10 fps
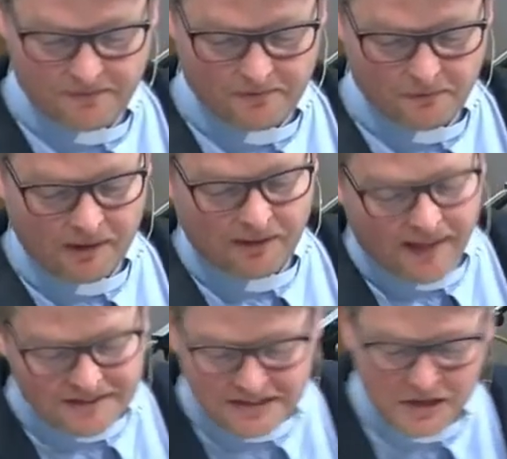Whether
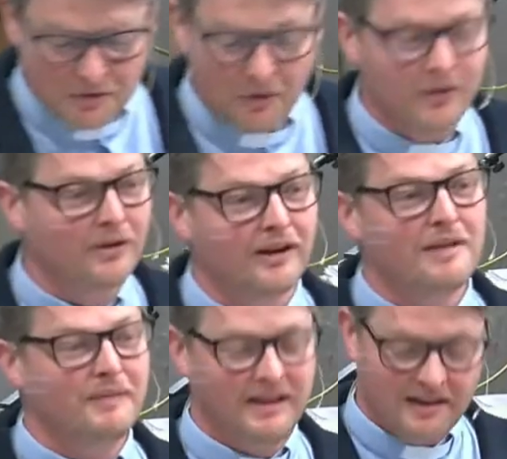that's you or not, let
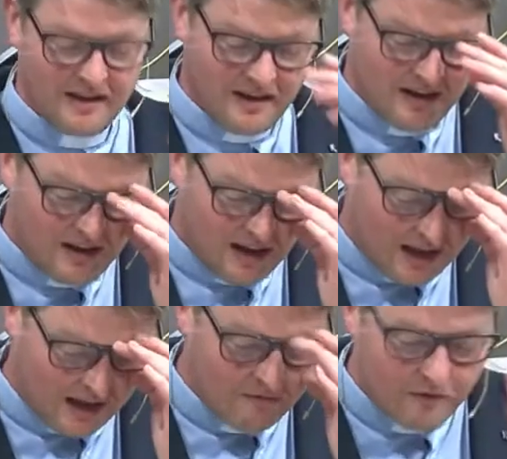me
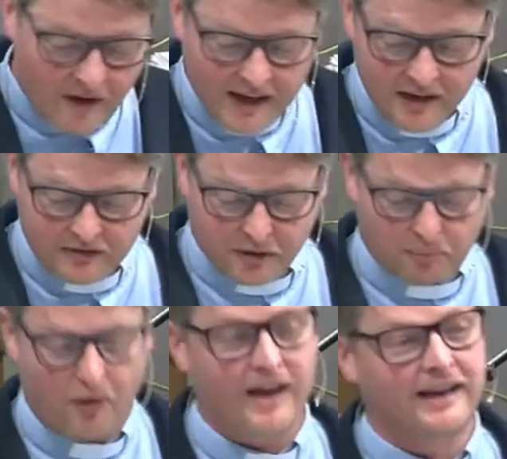invite you to
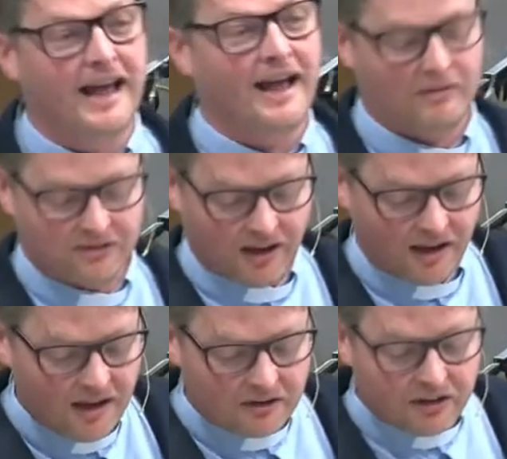pray now,
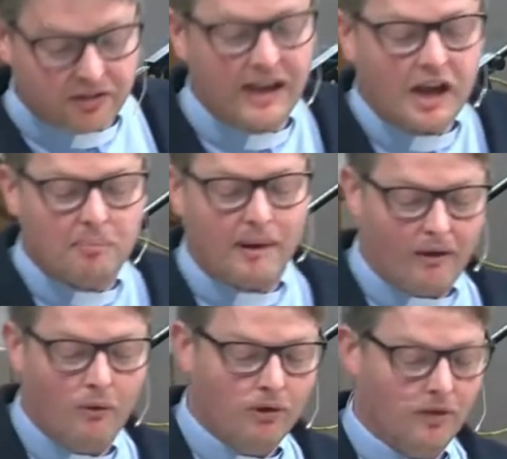to think about
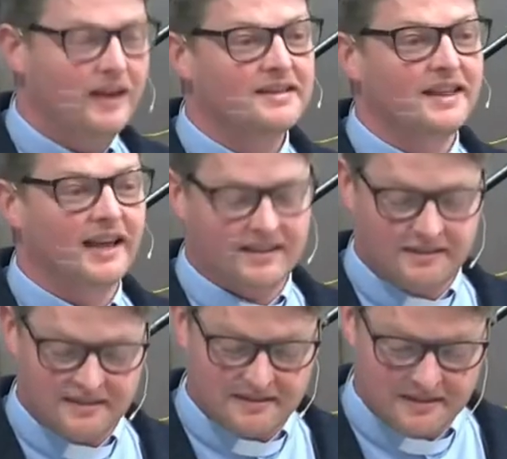all of these
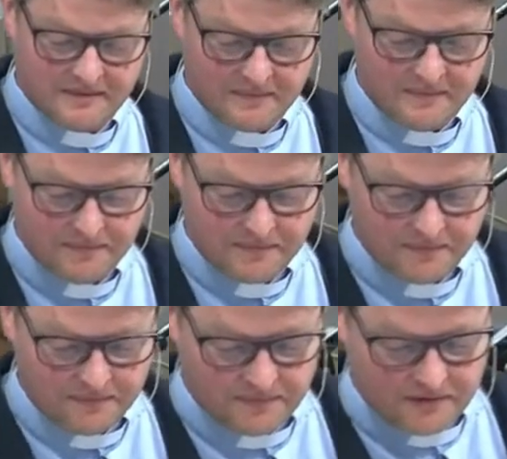things,
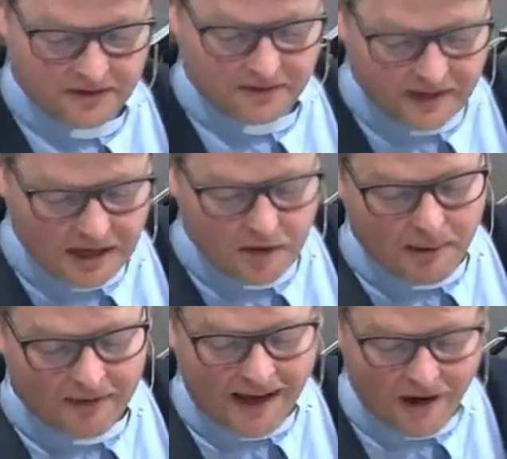to think
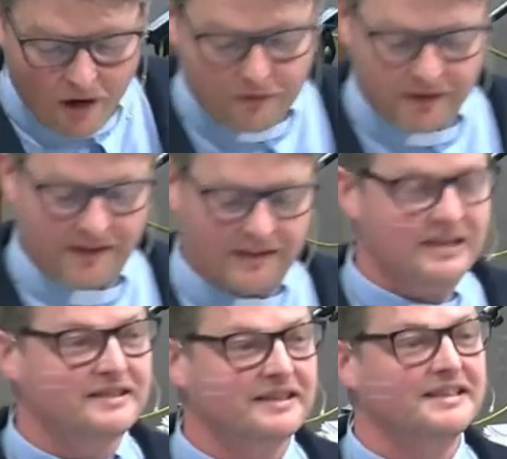about that offer that
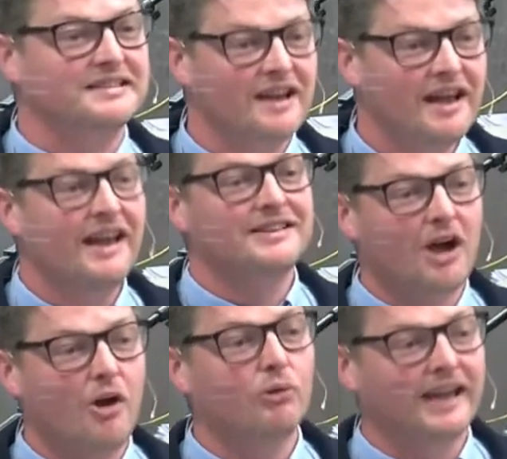Jesus is
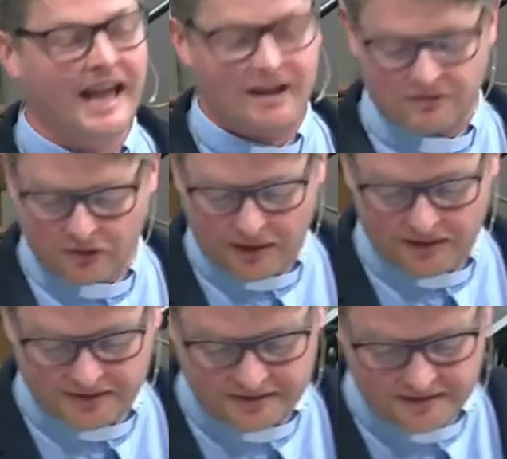holding out to us.